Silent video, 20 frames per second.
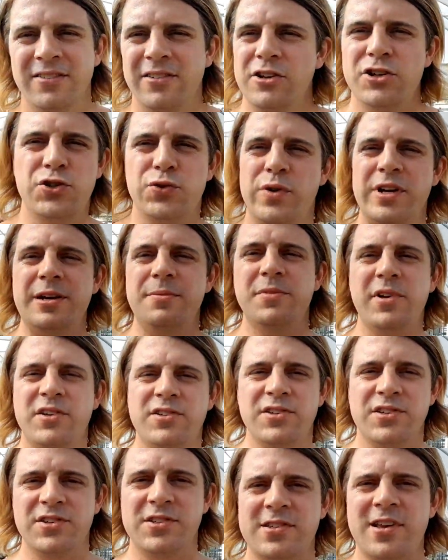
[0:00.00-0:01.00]
The dream
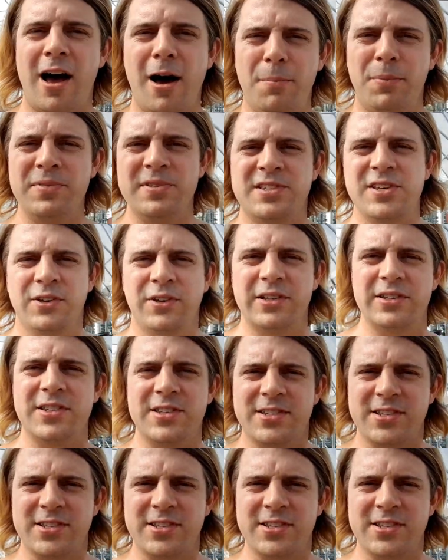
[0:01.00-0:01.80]
doesn't stop until it